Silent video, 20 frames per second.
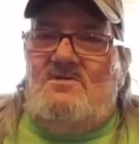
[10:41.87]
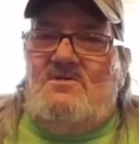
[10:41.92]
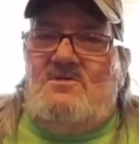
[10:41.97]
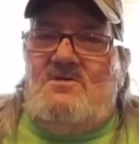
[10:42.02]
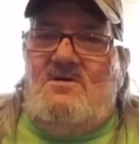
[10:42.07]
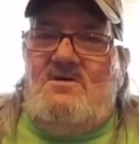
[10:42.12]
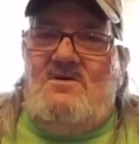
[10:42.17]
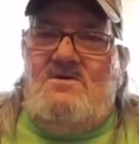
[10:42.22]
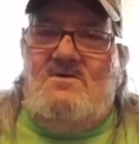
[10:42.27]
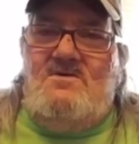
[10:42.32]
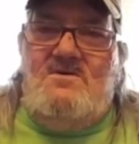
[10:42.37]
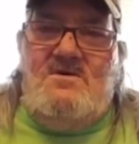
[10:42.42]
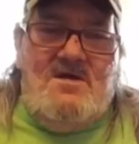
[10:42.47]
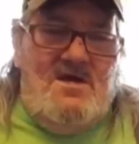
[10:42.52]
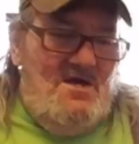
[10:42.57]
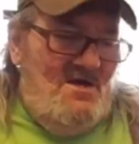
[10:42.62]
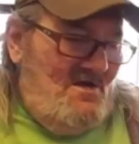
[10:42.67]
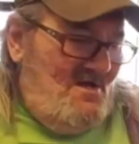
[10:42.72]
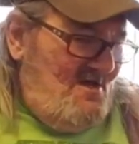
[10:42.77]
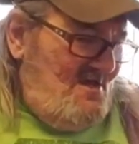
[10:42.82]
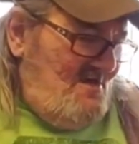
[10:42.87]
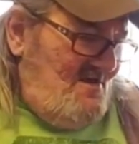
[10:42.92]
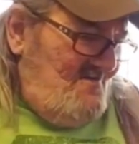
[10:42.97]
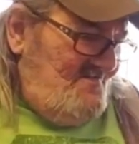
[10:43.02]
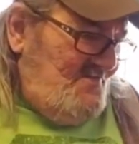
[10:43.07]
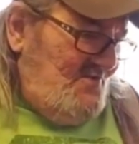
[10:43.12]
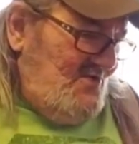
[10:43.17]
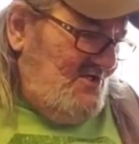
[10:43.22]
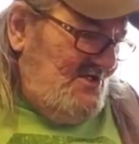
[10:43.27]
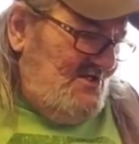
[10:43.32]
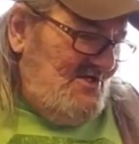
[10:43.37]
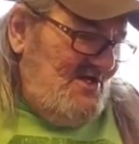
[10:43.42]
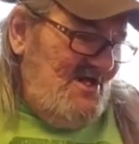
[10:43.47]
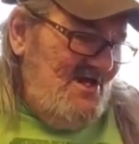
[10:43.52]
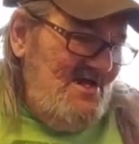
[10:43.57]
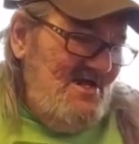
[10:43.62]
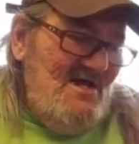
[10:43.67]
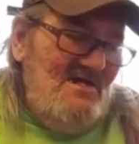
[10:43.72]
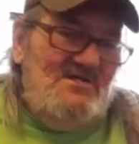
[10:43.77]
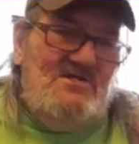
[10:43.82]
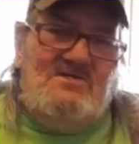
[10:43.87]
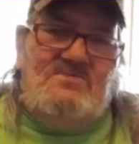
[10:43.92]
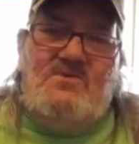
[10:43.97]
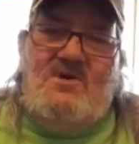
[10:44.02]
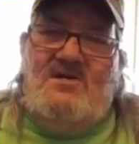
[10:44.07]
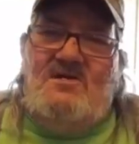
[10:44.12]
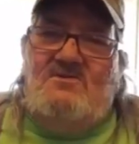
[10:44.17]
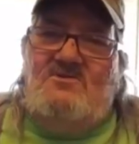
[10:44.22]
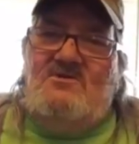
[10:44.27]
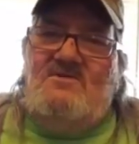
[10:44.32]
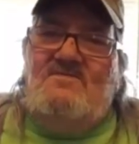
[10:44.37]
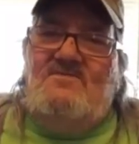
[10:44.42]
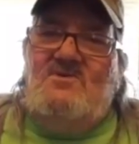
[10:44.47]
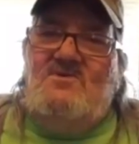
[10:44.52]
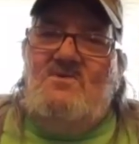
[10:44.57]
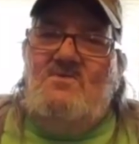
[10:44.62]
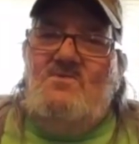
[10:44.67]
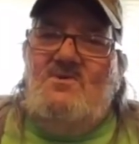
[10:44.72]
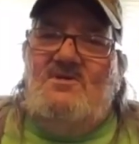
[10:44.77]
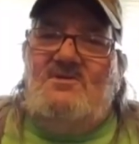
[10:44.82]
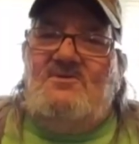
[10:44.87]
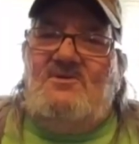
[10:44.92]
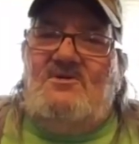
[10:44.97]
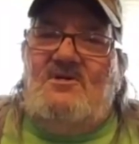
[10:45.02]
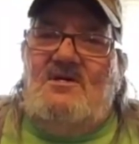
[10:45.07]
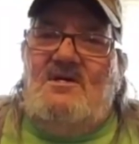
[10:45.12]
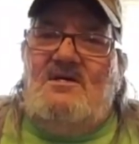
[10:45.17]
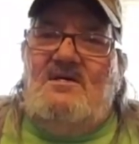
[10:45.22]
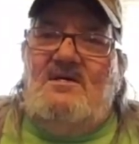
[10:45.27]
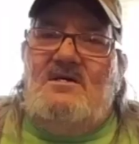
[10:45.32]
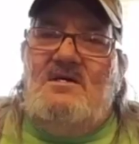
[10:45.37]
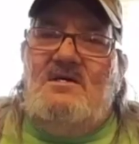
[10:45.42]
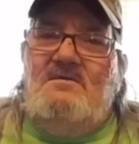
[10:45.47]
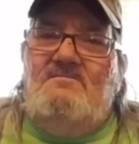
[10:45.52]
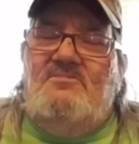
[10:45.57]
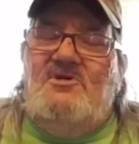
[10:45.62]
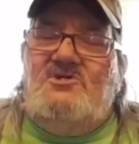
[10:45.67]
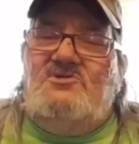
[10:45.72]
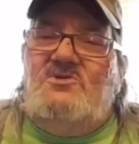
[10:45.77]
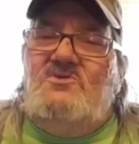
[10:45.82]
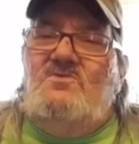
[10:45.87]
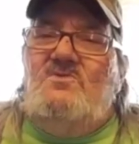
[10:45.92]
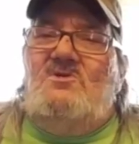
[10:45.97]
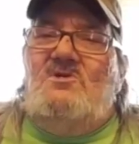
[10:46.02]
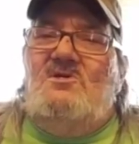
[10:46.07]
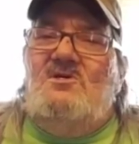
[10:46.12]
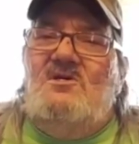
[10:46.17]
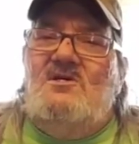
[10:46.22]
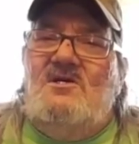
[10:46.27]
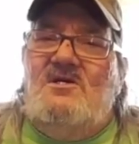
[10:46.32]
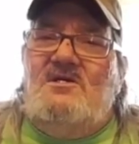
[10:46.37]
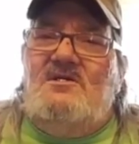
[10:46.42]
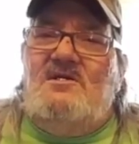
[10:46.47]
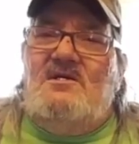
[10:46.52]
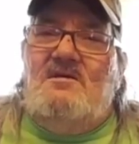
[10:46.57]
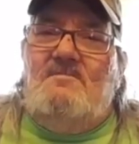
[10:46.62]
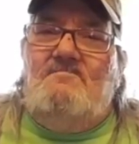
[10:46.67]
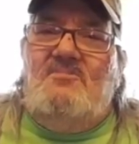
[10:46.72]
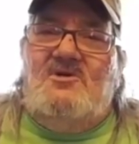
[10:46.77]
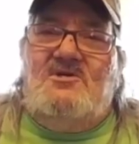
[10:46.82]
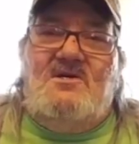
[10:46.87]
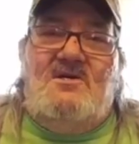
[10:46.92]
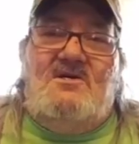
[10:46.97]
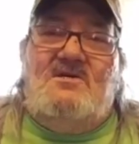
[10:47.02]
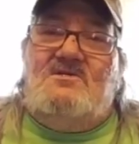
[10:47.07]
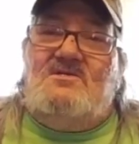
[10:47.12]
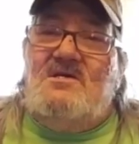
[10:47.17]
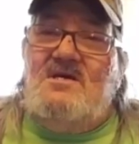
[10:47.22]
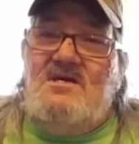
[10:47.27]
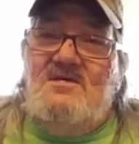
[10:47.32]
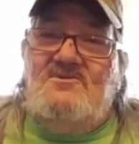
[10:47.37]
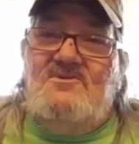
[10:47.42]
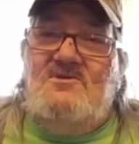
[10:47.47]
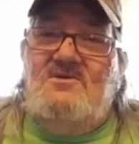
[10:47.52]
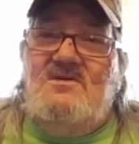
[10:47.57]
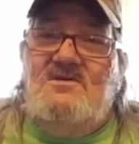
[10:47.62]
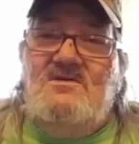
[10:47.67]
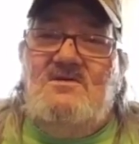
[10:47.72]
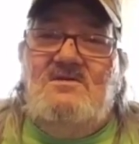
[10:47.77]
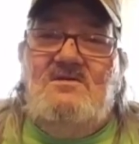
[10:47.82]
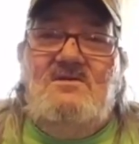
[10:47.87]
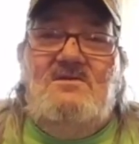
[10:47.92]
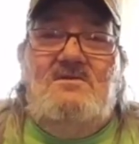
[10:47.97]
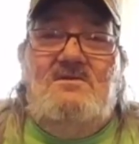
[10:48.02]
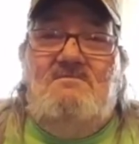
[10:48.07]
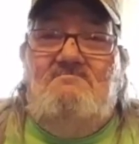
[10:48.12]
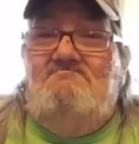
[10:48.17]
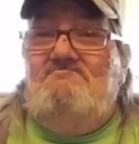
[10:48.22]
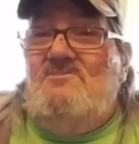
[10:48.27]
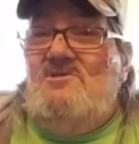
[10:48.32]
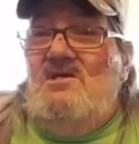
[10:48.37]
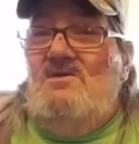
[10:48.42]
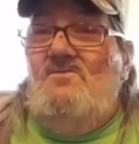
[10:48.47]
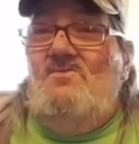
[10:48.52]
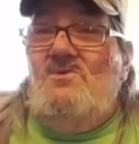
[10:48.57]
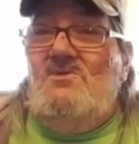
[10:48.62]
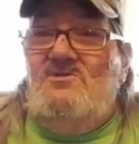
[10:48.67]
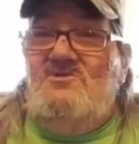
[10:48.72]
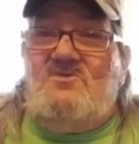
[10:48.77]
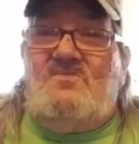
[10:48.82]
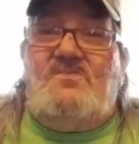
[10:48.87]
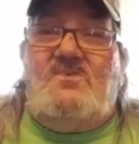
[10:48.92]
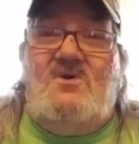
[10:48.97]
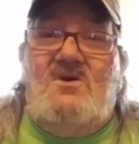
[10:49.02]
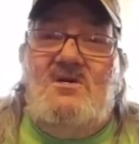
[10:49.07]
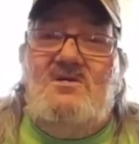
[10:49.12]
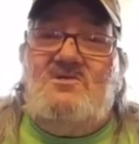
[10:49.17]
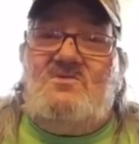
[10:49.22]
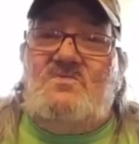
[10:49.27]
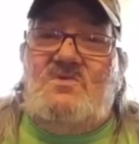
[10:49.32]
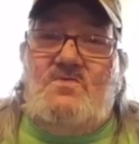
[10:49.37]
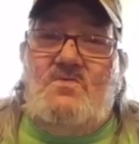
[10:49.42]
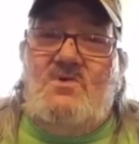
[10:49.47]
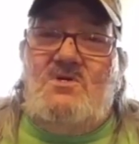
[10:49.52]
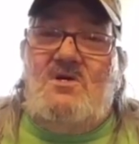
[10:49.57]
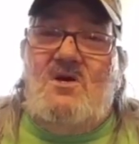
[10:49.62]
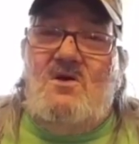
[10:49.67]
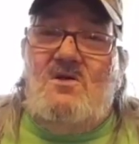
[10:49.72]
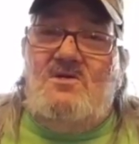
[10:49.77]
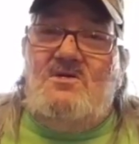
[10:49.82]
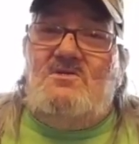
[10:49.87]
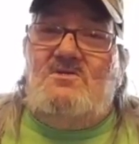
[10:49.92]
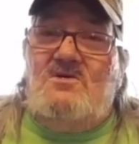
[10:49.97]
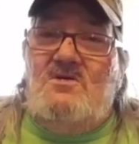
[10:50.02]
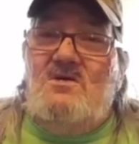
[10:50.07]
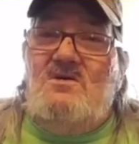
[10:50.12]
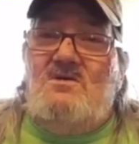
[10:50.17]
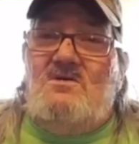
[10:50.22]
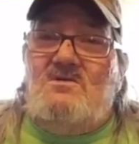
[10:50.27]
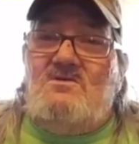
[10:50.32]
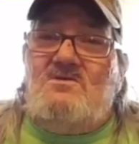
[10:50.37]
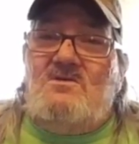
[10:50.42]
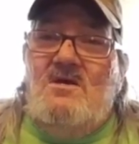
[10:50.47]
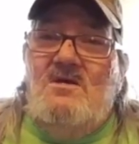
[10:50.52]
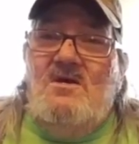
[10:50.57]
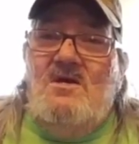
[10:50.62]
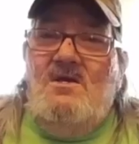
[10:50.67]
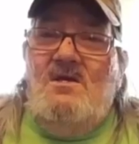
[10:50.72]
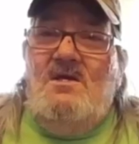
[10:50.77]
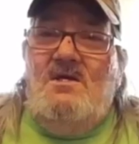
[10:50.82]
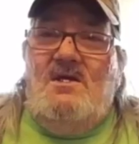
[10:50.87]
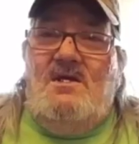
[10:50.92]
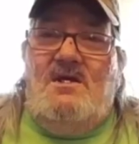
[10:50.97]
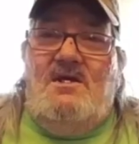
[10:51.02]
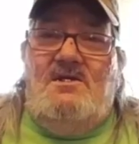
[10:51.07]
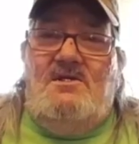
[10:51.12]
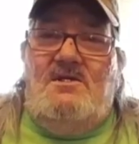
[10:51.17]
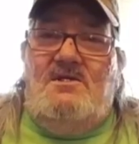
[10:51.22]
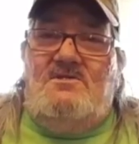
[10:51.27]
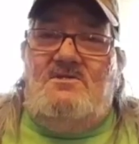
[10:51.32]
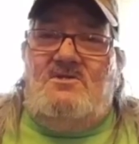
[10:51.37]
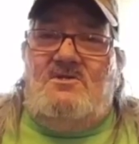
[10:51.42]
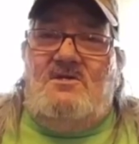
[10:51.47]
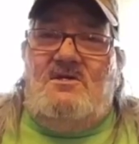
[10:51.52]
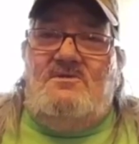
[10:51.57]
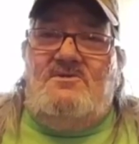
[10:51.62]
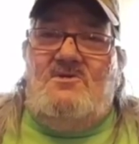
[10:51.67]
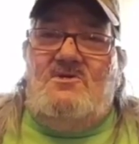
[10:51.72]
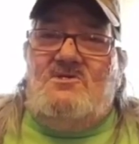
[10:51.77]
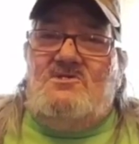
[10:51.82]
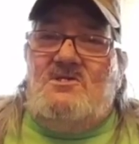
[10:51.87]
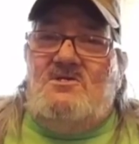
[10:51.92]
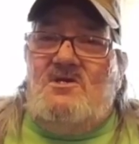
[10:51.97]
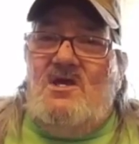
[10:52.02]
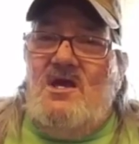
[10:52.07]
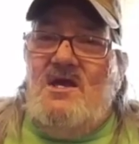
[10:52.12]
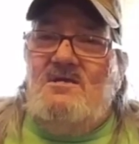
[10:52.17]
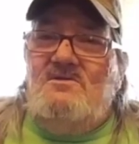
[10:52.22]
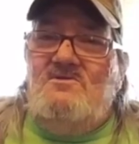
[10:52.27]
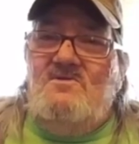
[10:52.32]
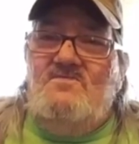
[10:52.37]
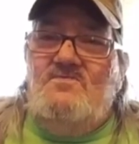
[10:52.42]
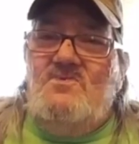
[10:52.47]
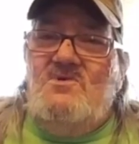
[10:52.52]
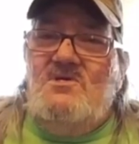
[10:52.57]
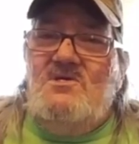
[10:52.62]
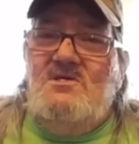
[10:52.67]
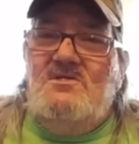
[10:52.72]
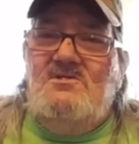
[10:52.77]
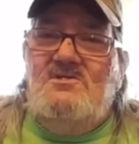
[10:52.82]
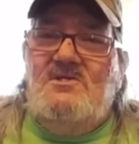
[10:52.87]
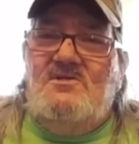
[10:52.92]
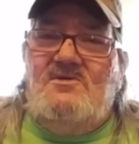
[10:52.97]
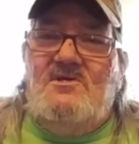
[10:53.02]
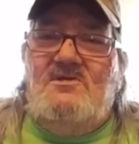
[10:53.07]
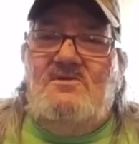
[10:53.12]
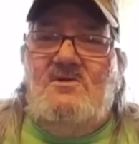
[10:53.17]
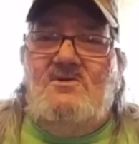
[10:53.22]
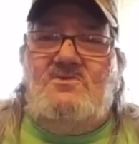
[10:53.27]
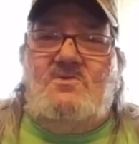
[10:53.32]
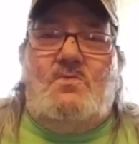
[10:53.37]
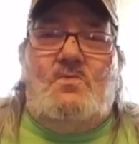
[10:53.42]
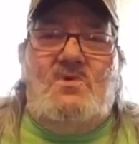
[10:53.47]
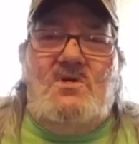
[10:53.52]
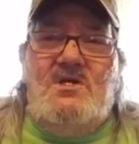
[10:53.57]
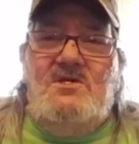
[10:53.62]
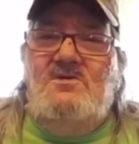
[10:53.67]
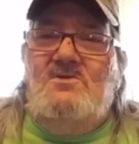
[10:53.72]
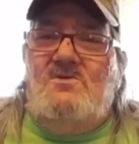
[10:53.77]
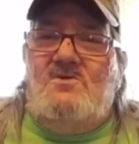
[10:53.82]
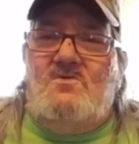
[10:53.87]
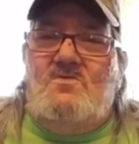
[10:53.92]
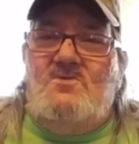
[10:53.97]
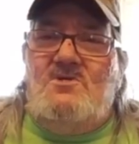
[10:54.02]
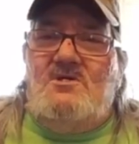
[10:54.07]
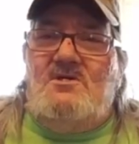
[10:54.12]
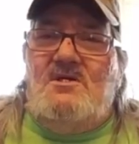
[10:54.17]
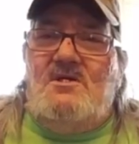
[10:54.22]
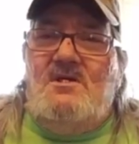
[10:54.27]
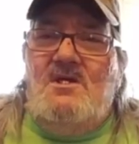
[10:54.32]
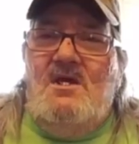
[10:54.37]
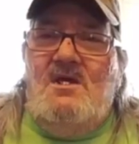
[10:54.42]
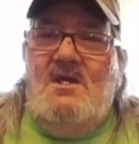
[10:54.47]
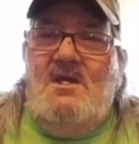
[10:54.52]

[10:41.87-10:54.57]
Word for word: So for today, I just want to leave you with the uh, Manuka honey because that thing, it really surprised me what all it does. And it's uh, there's an active one and then there's a regular one.